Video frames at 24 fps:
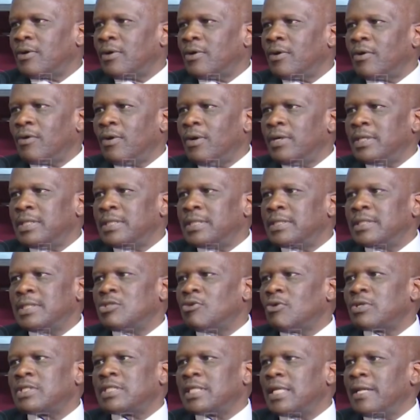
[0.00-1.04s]
not is, is
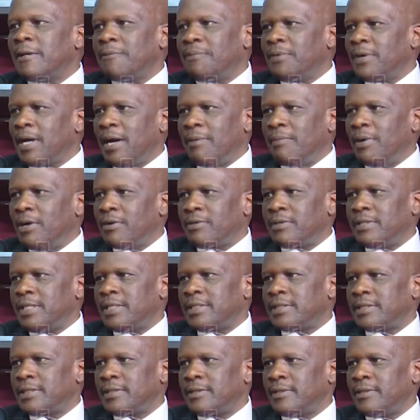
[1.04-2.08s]
not sleeping about yeah.
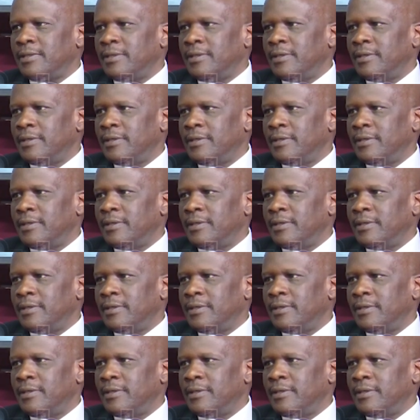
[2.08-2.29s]
this. Mm.